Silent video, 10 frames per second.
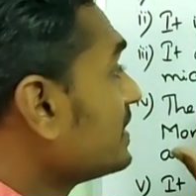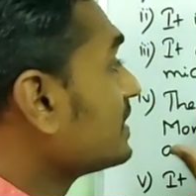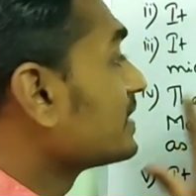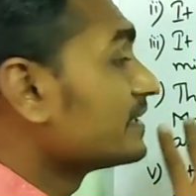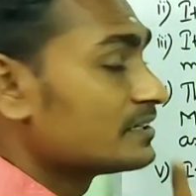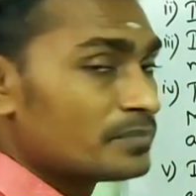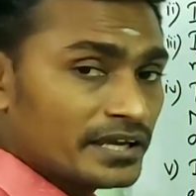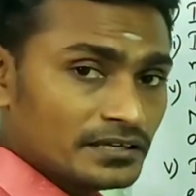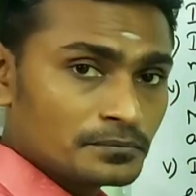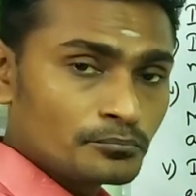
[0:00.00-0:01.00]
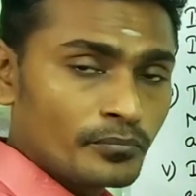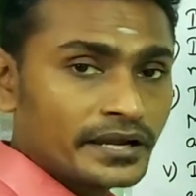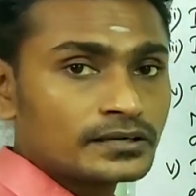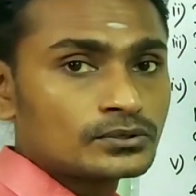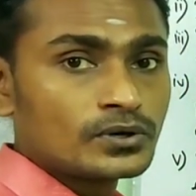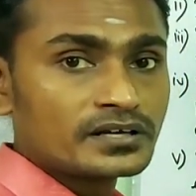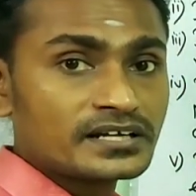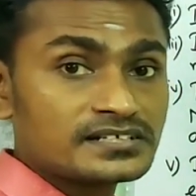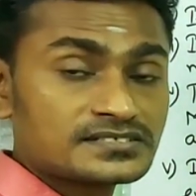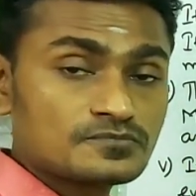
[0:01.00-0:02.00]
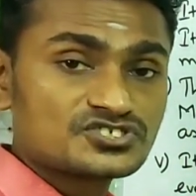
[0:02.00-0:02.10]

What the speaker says: degraded by microorganisms